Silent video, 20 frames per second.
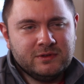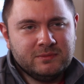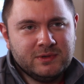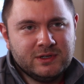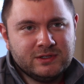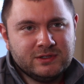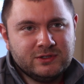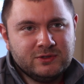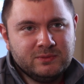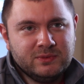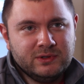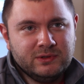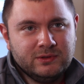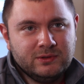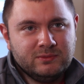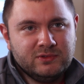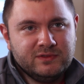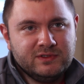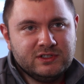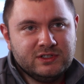the best
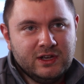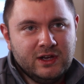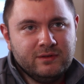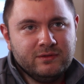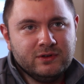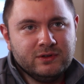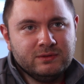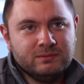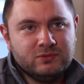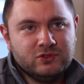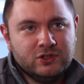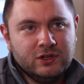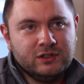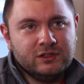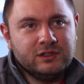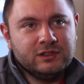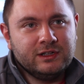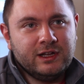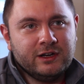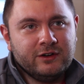superhero movies ever
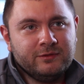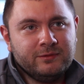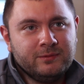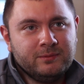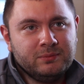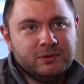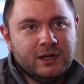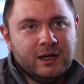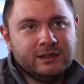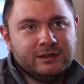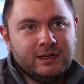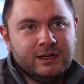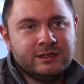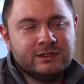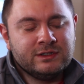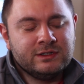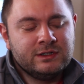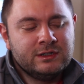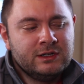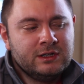juggle a lot of plot
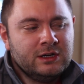lines.